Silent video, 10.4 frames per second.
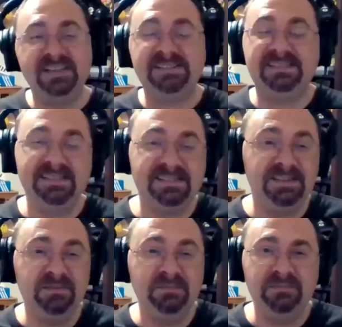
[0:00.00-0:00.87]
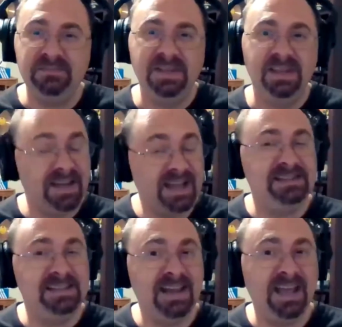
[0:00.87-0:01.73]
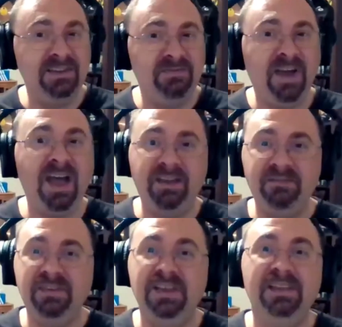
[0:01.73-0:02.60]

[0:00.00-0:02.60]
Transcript: system in 1995,